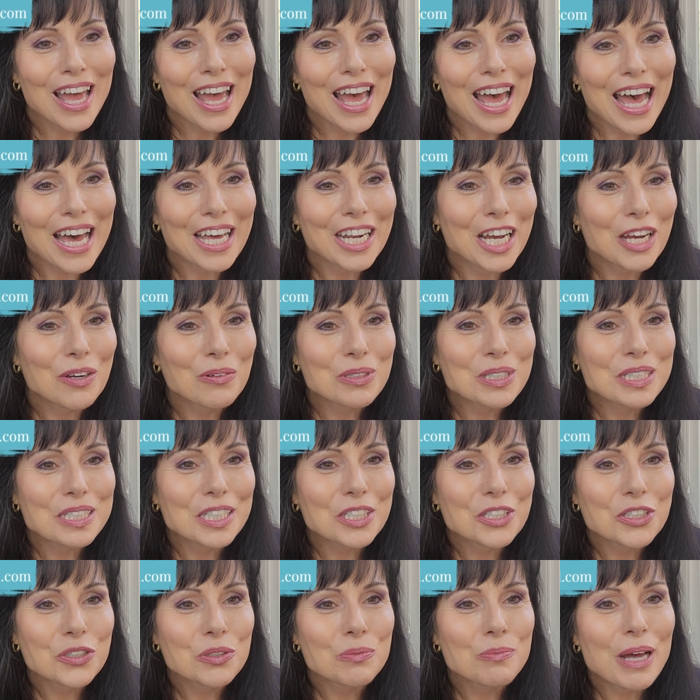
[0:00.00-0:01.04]
and I will
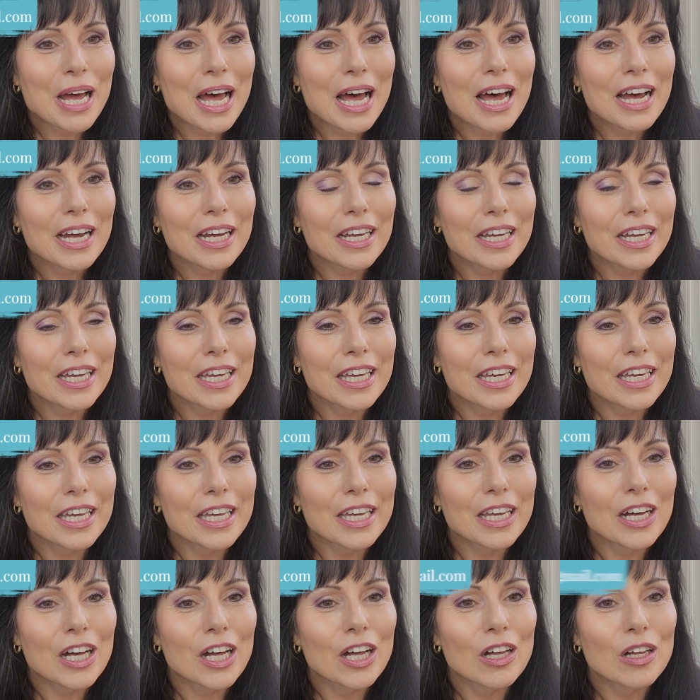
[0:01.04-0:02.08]
send you back
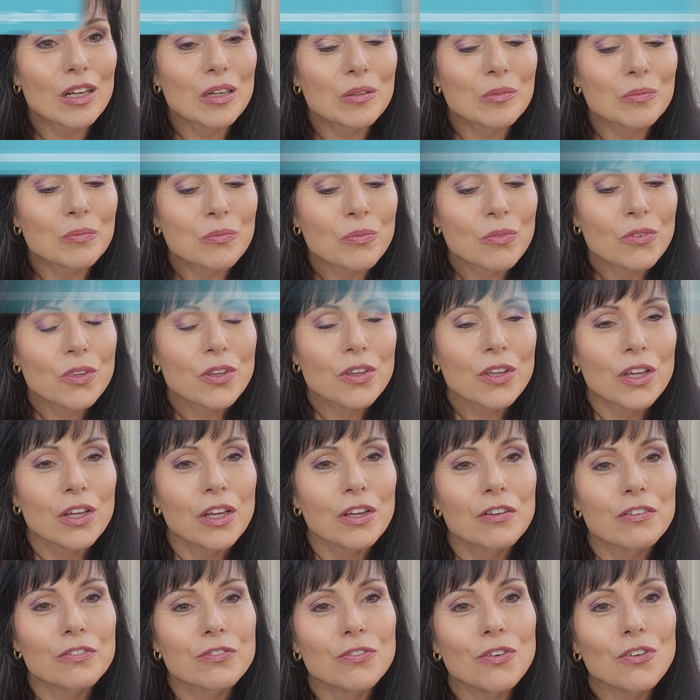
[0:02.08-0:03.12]
a
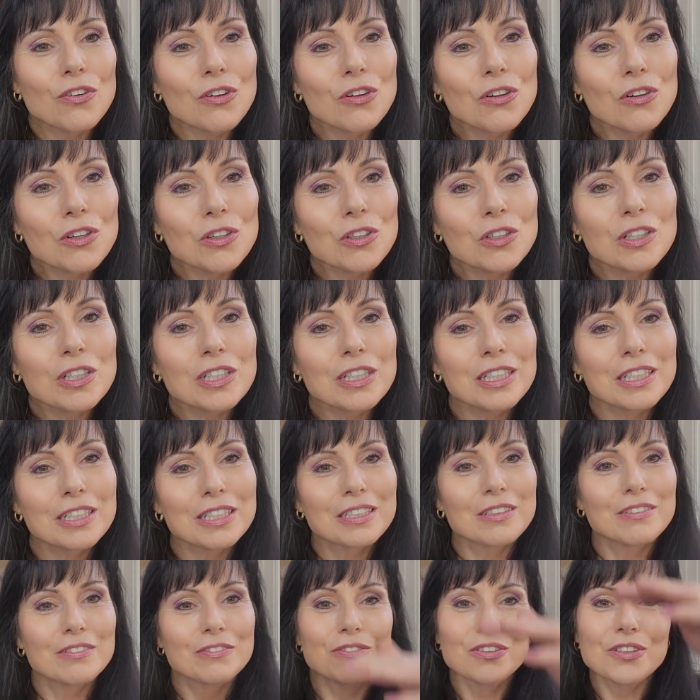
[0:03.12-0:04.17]
full
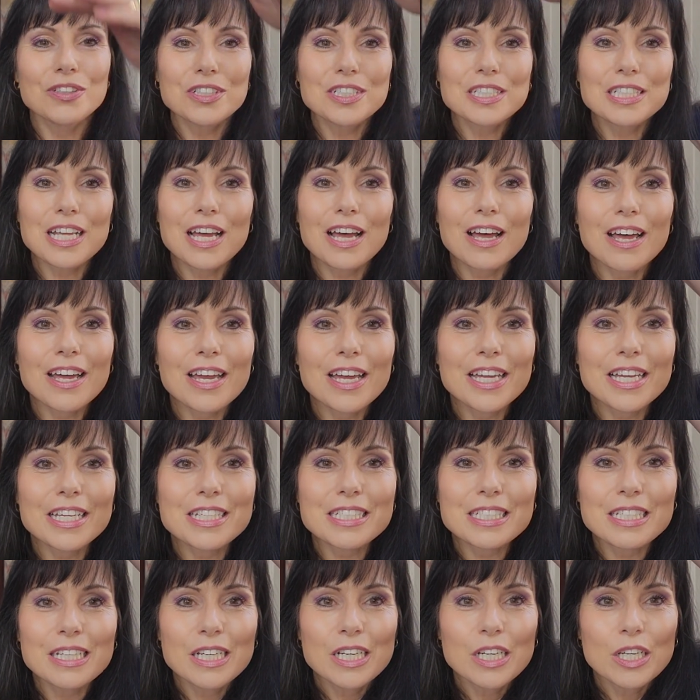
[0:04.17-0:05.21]

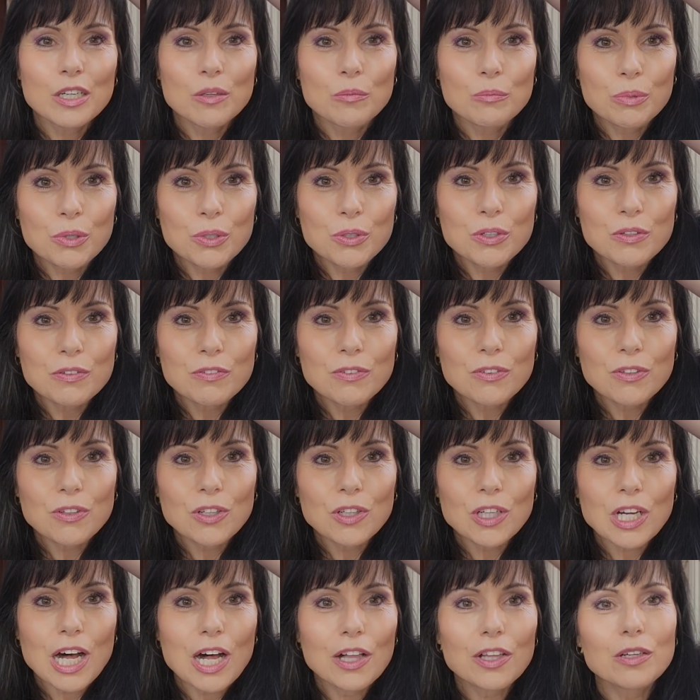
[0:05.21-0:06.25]
size beautiful
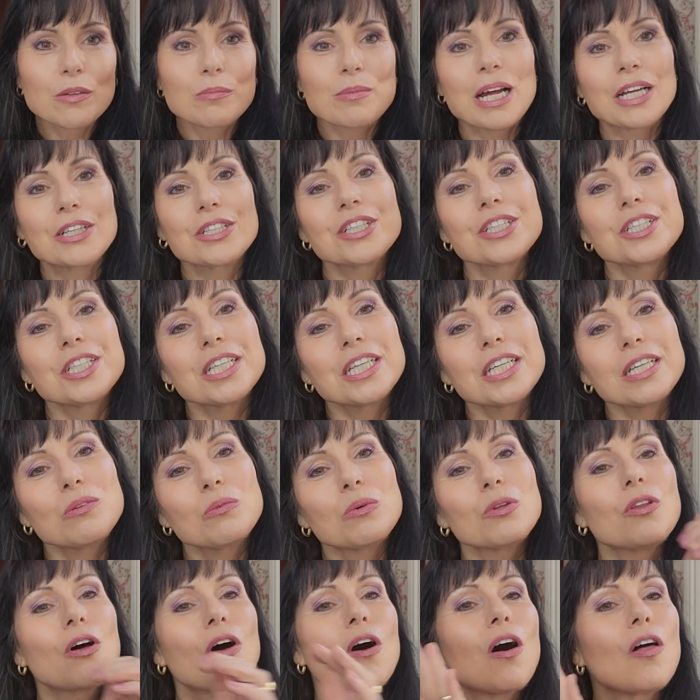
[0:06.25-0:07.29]
color match sheet
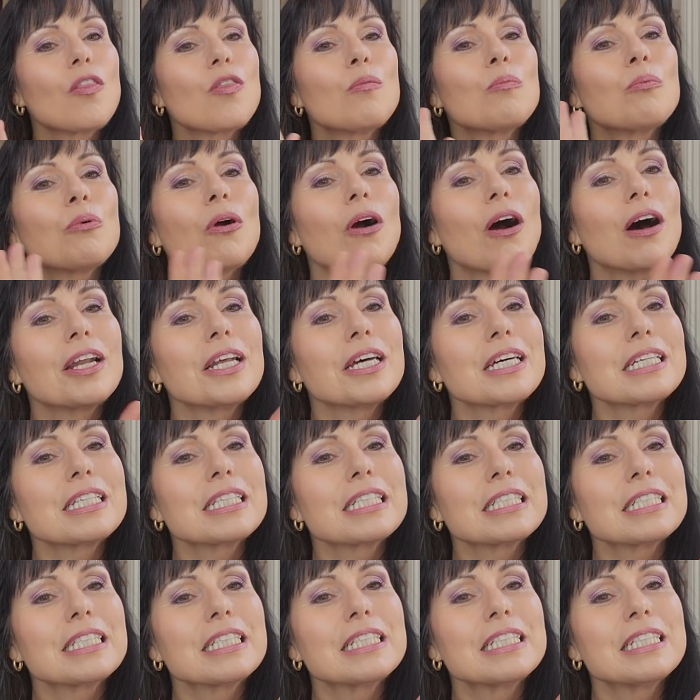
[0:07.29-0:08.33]
with all the
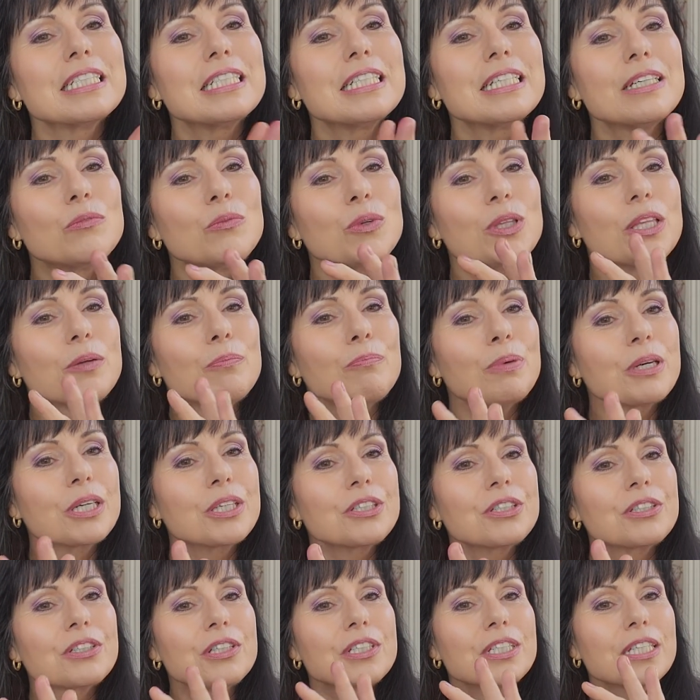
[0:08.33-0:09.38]
products listed, with the
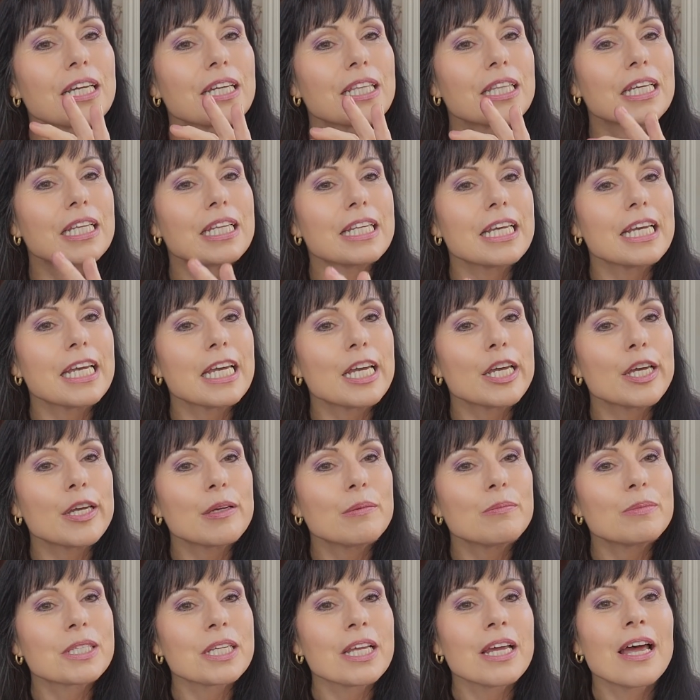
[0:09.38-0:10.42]
pictures and the
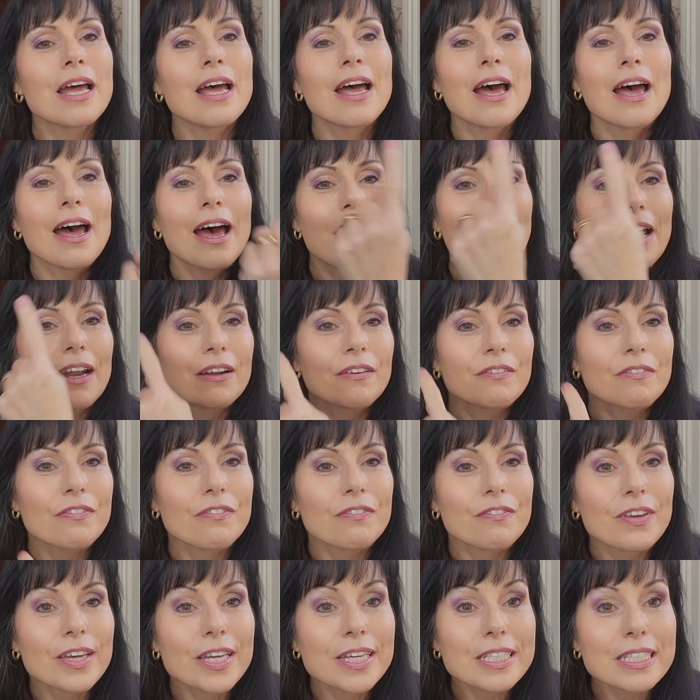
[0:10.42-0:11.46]
names, and a
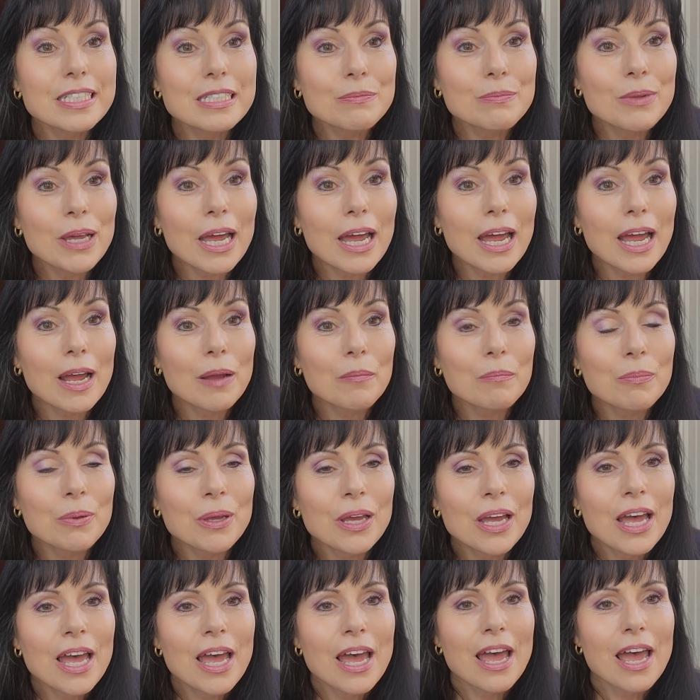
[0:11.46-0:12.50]
face map,
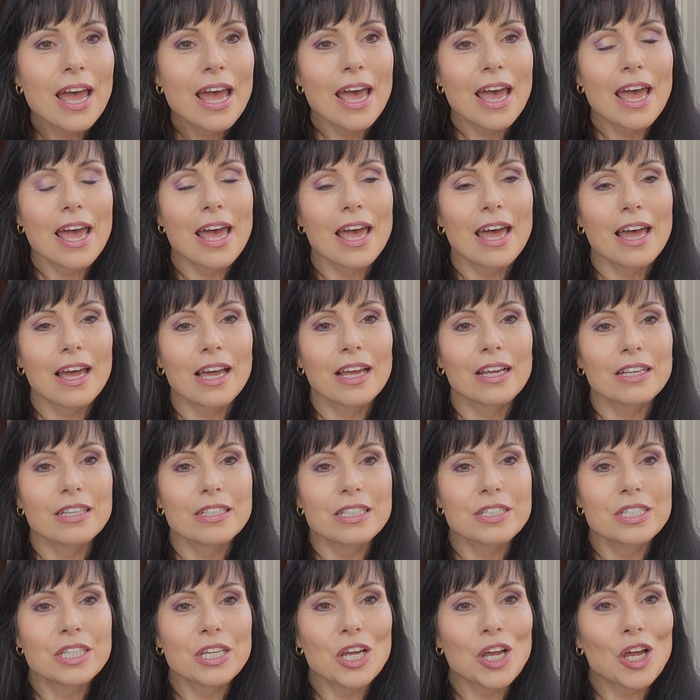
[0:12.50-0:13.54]

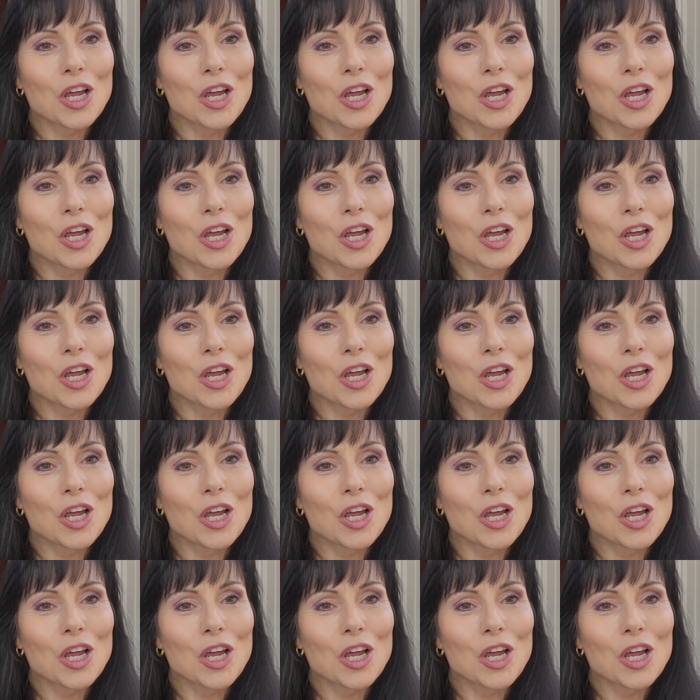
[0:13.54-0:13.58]
and